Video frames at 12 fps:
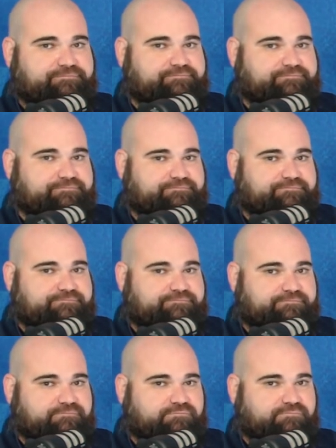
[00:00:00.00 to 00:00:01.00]

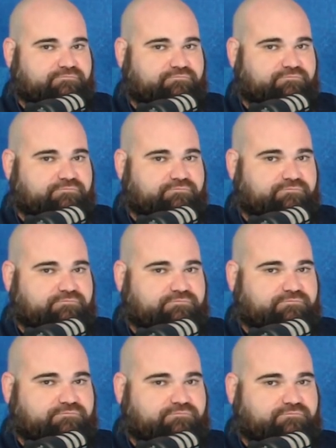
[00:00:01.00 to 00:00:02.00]

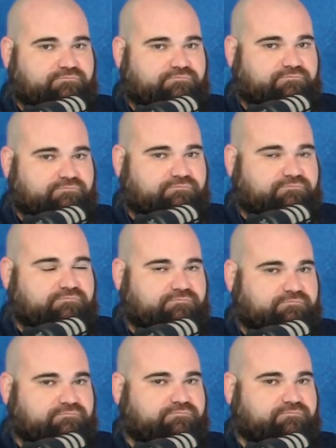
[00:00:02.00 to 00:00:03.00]

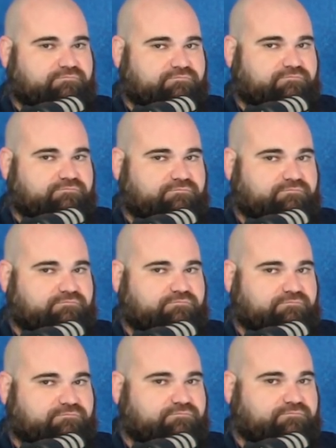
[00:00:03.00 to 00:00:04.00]

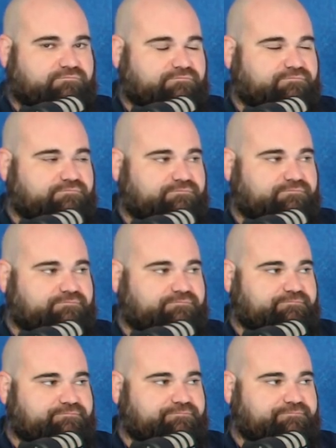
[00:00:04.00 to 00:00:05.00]

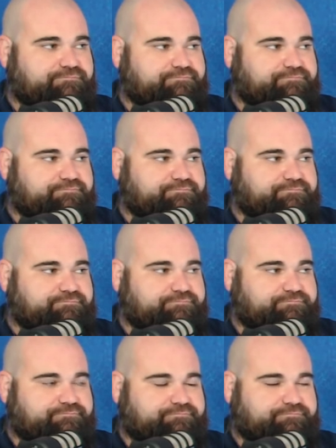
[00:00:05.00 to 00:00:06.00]

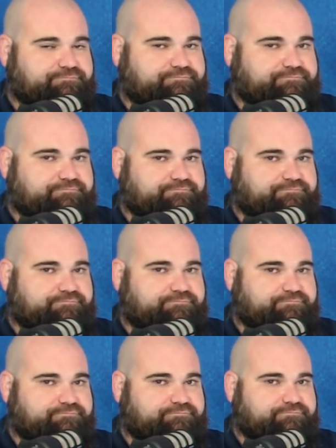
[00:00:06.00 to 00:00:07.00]

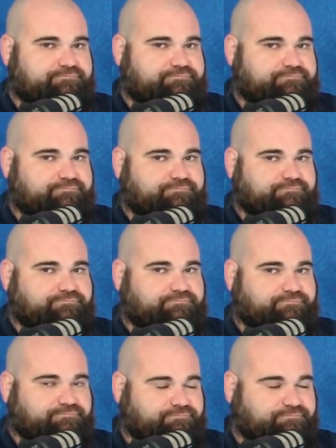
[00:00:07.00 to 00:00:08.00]
No words are spoken by the person on screen.